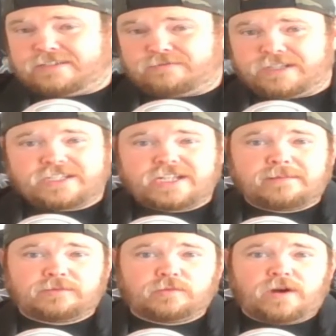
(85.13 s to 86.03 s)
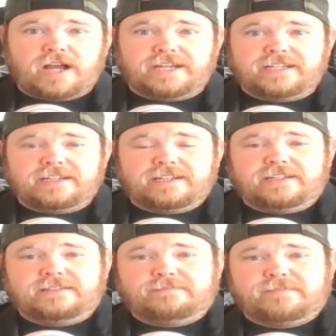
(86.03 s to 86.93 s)
Reason number 1,
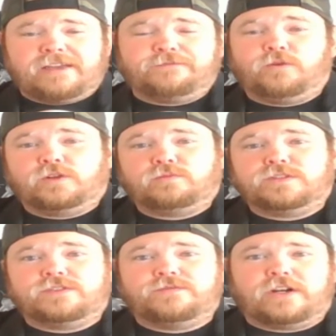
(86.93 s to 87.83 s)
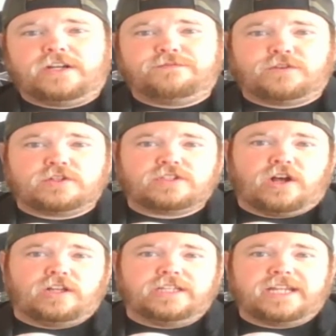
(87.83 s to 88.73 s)
May 4th was the very first
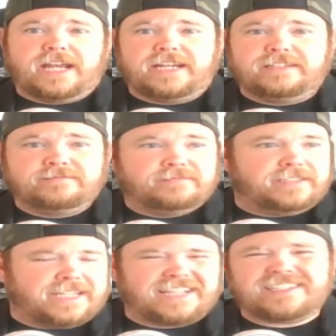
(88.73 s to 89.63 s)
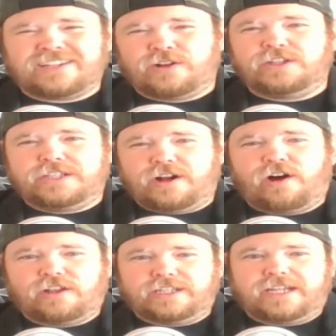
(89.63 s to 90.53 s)
holiday. Yes, I called it a
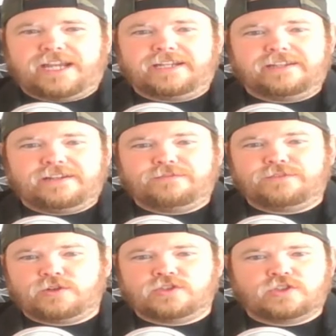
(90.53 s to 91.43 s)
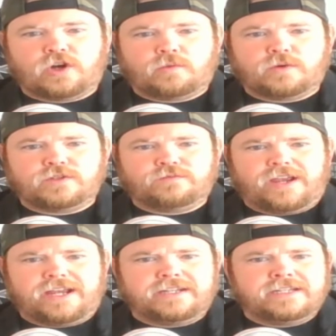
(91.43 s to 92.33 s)
holiday, and if you're a Star Wars
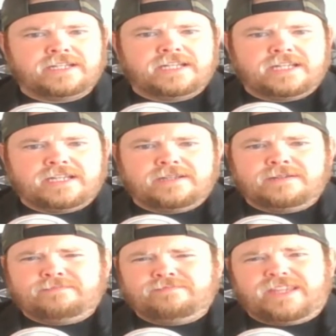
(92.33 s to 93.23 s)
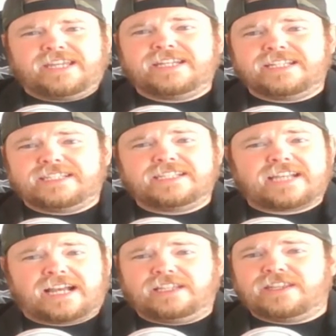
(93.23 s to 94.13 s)
fan, it is
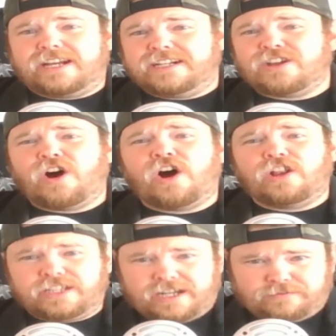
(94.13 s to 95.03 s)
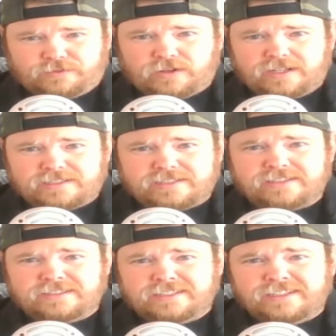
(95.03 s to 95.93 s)
exactly that. It's a holiday for
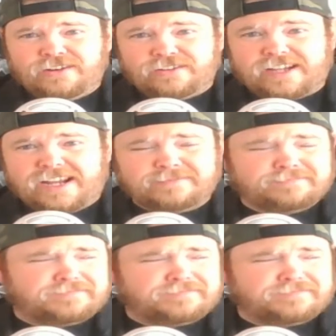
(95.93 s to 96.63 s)
us, okay?